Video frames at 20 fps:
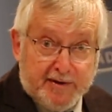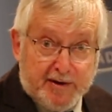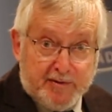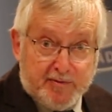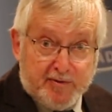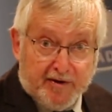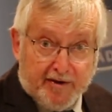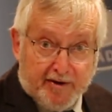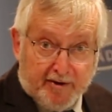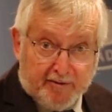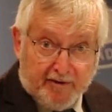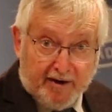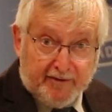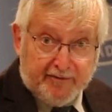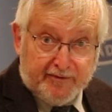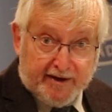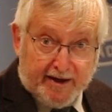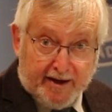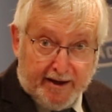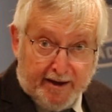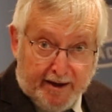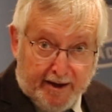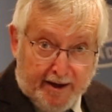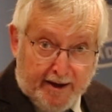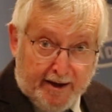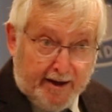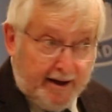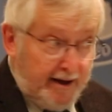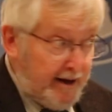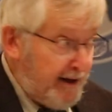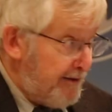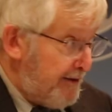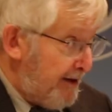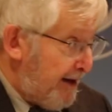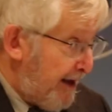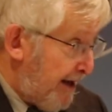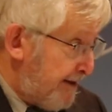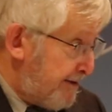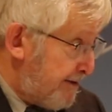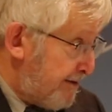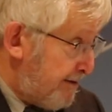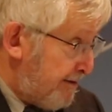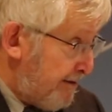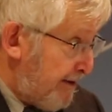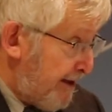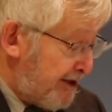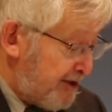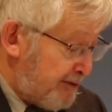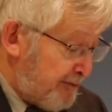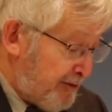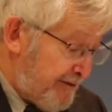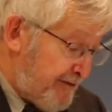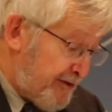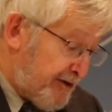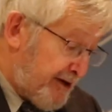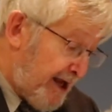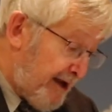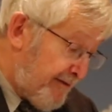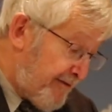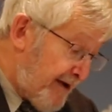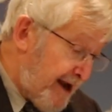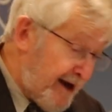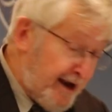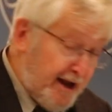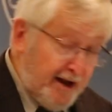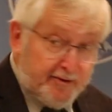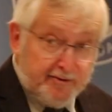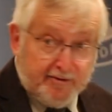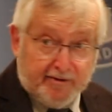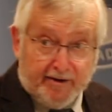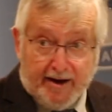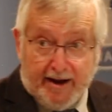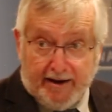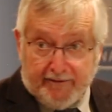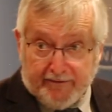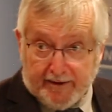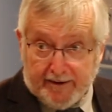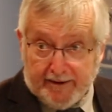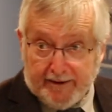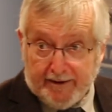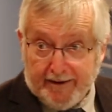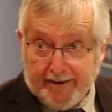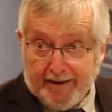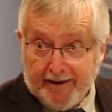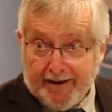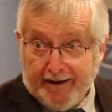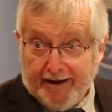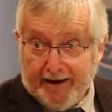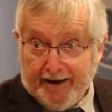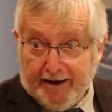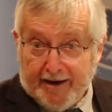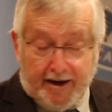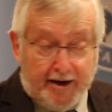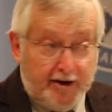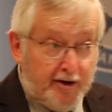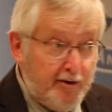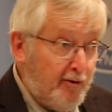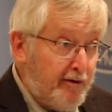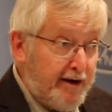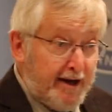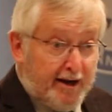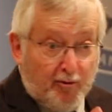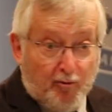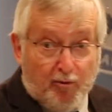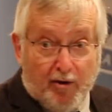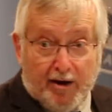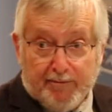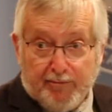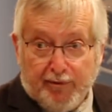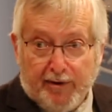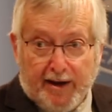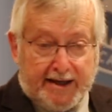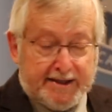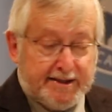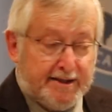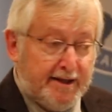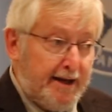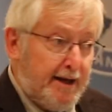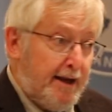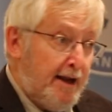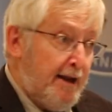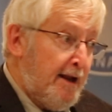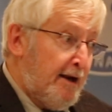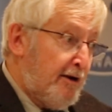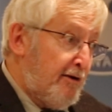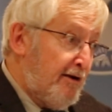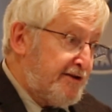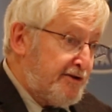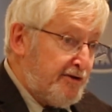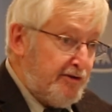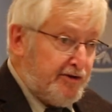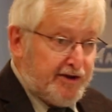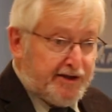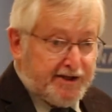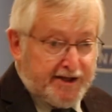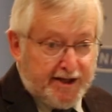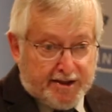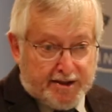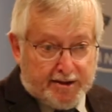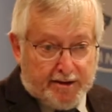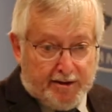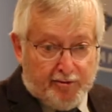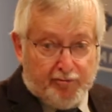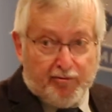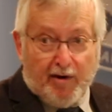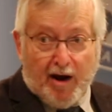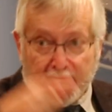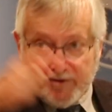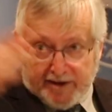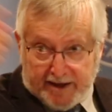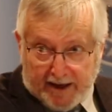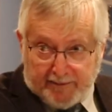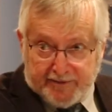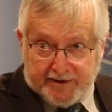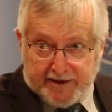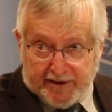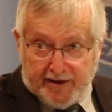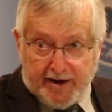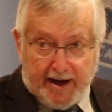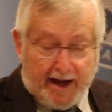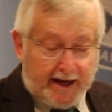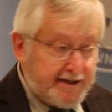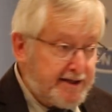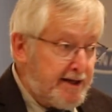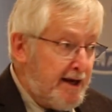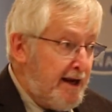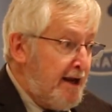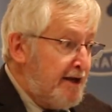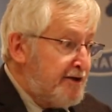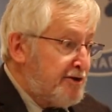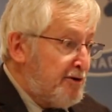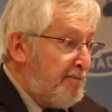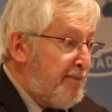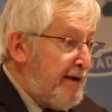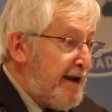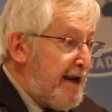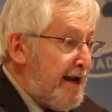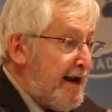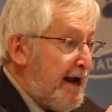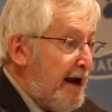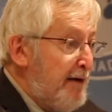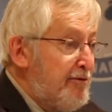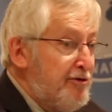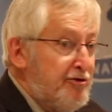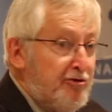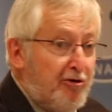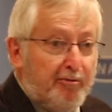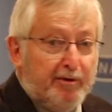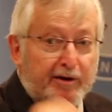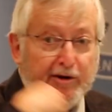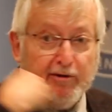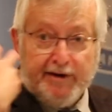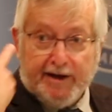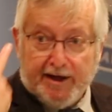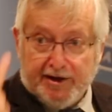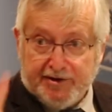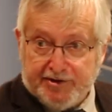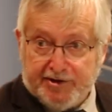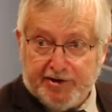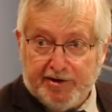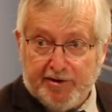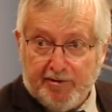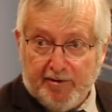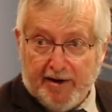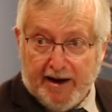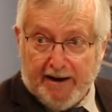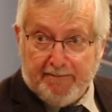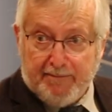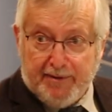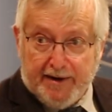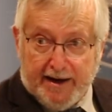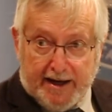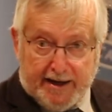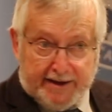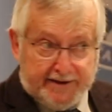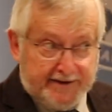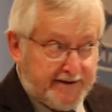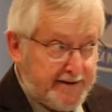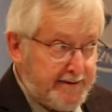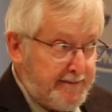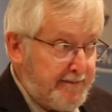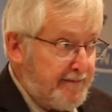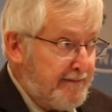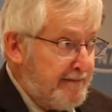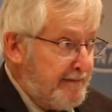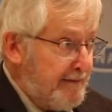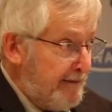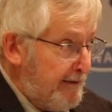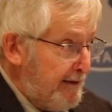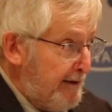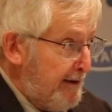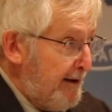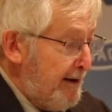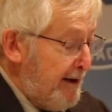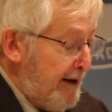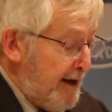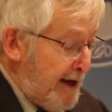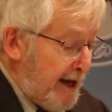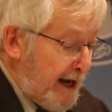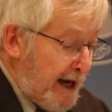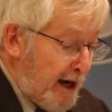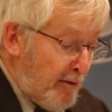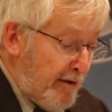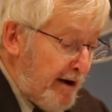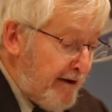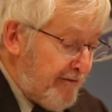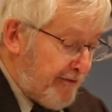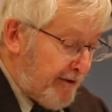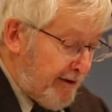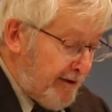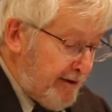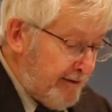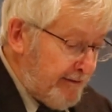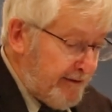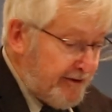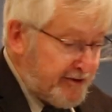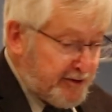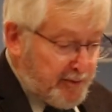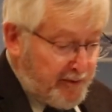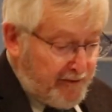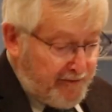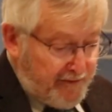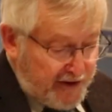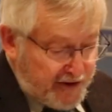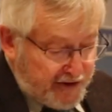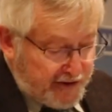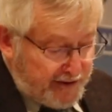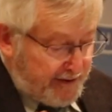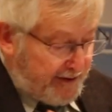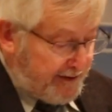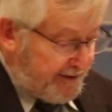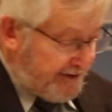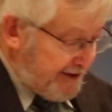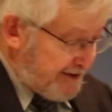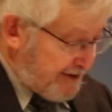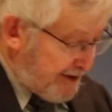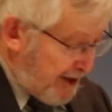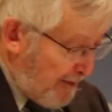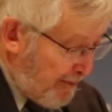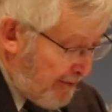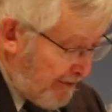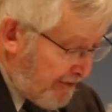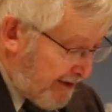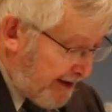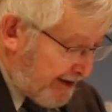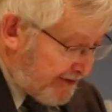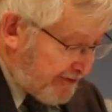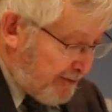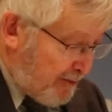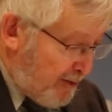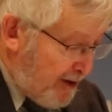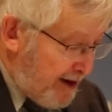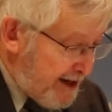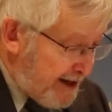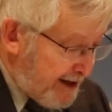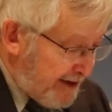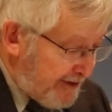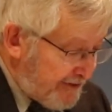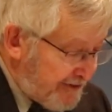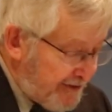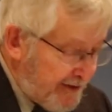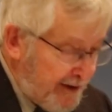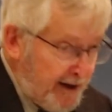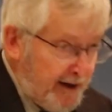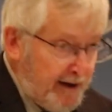people there, roughly, in the last election. Well, if you divide 111, you only get 1 plus. So the Constitution says you round it up to the next. So PEI would normally only get 2 MPs. However, there's a provision that says a couple things. One is,